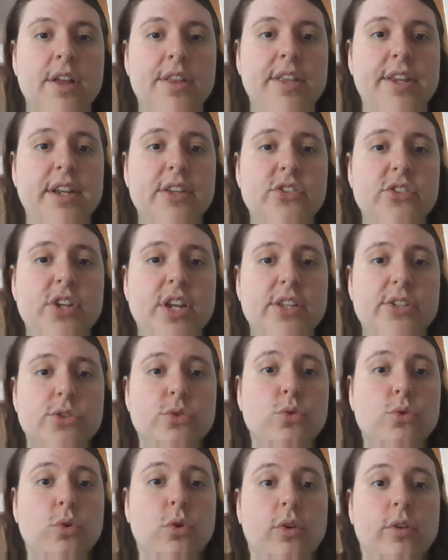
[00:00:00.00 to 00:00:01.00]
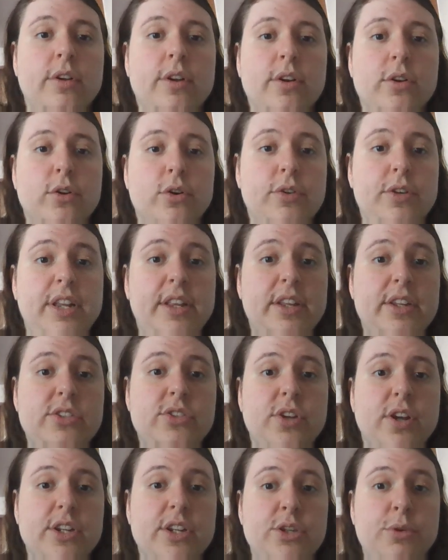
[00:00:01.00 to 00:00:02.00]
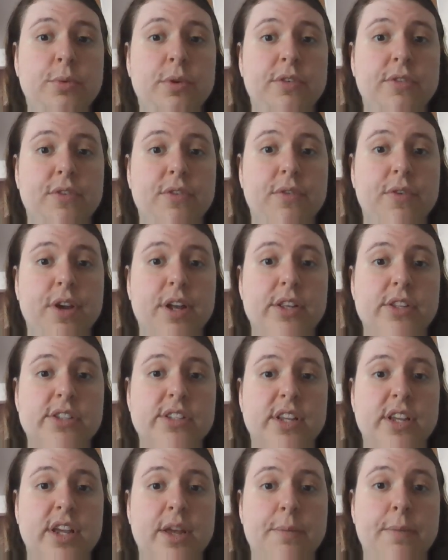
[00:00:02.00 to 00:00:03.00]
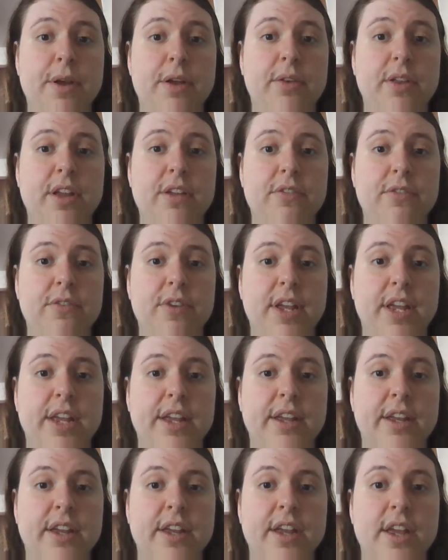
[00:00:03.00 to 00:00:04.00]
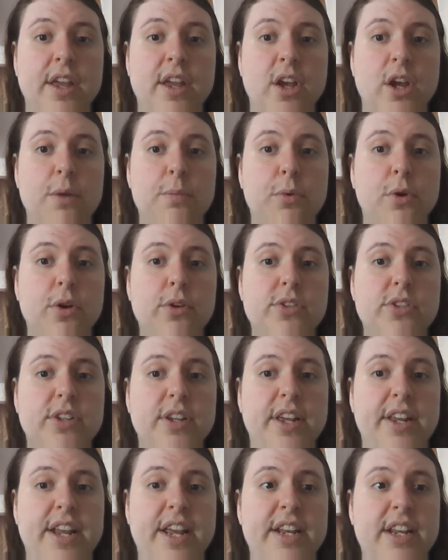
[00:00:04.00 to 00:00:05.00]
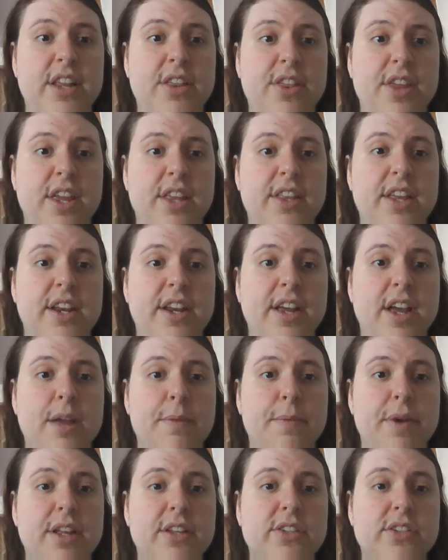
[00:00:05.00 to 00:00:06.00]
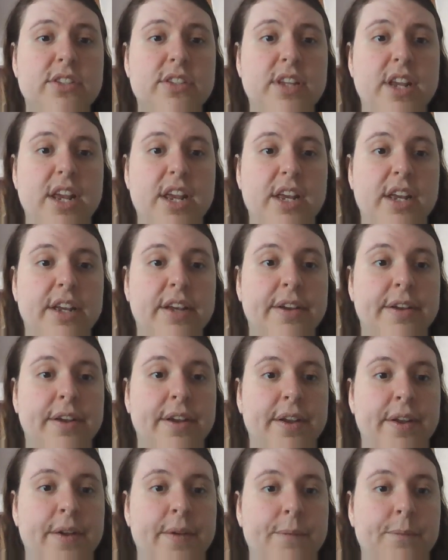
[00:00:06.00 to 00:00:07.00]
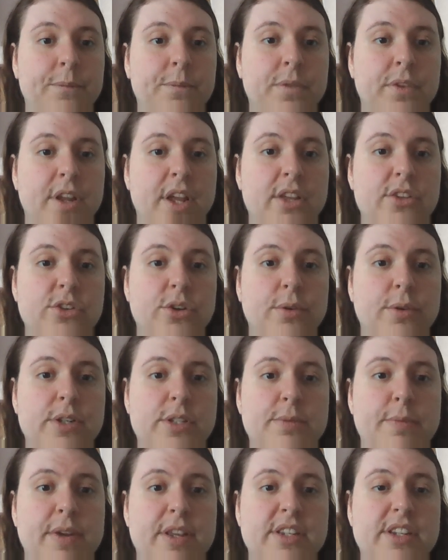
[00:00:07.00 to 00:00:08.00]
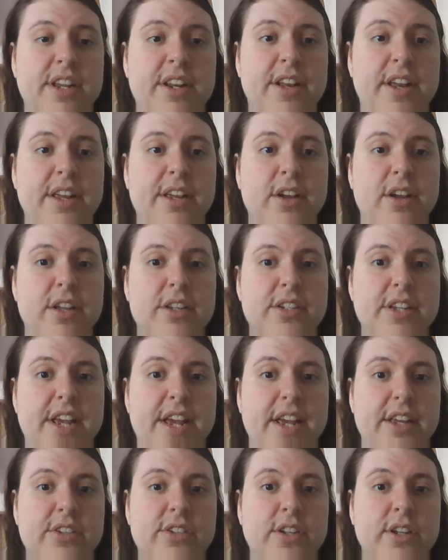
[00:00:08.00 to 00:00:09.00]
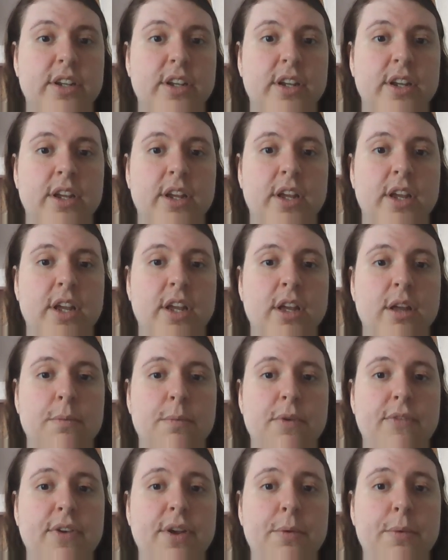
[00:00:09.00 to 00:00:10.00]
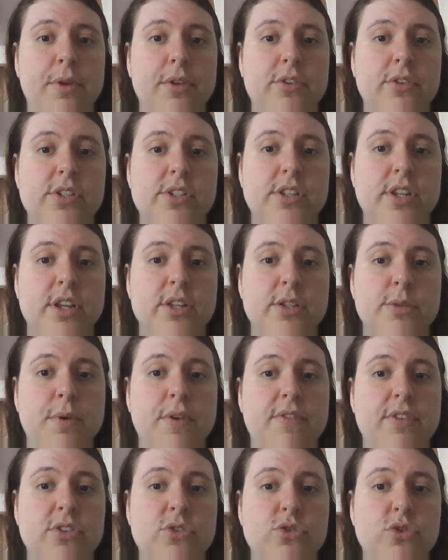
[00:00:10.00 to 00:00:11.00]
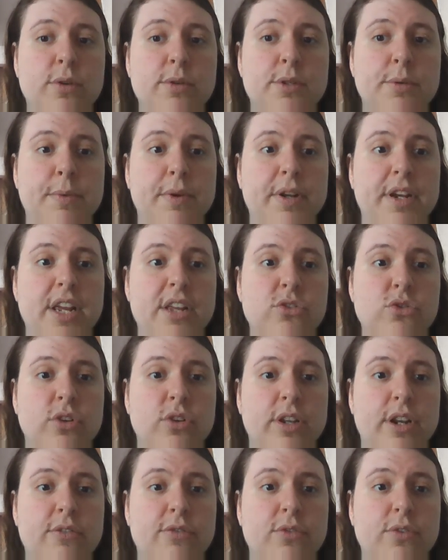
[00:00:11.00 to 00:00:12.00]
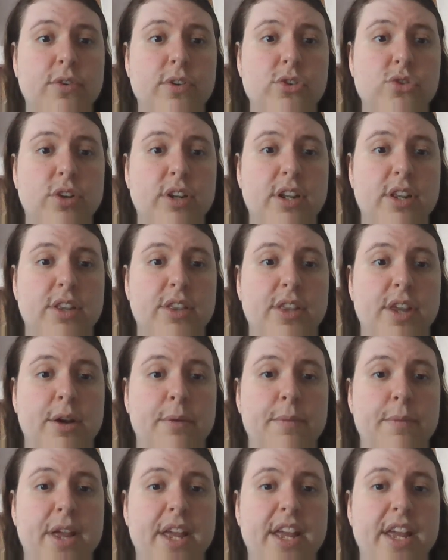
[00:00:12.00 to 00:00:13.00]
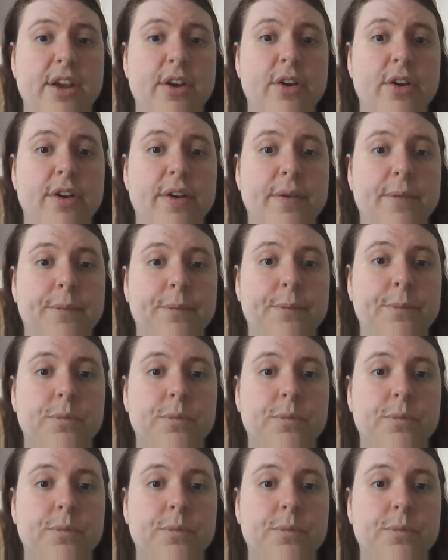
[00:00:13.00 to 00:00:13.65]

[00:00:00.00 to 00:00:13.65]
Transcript: The next day at school, Cordelia is talking to one of her friends about laughing uproariously at anything that a guy might say and to always maintain eye contact. Buffy will discuss Buffy's dreams about Angel and how frustrated they are making her.